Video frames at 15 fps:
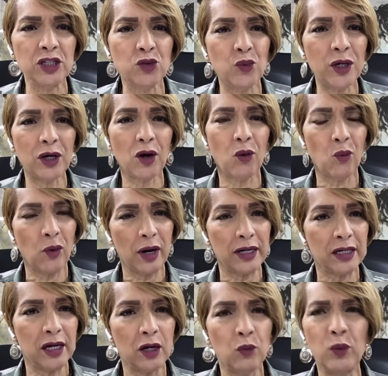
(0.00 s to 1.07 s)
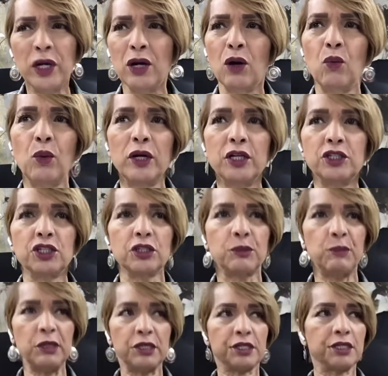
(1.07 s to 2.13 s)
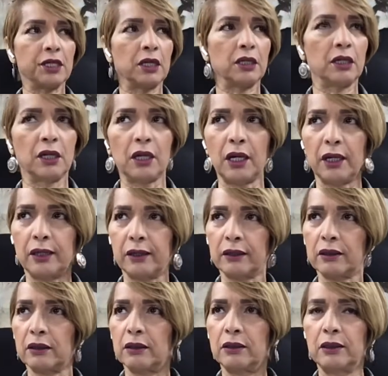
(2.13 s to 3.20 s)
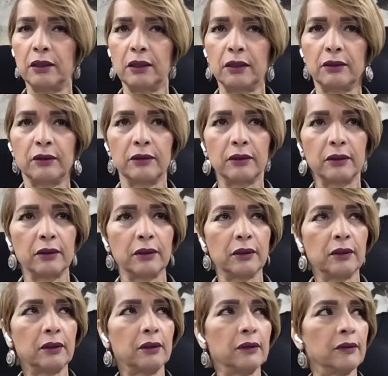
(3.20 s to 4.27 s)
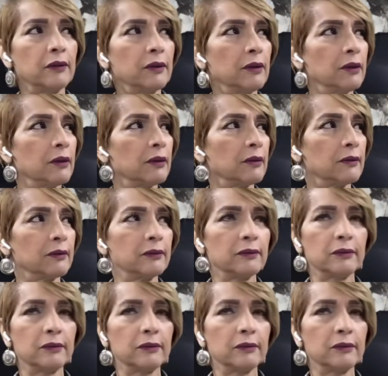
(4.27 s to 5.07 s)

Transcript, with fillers: We don't want we don't want to just be sitting like you know, oh you know,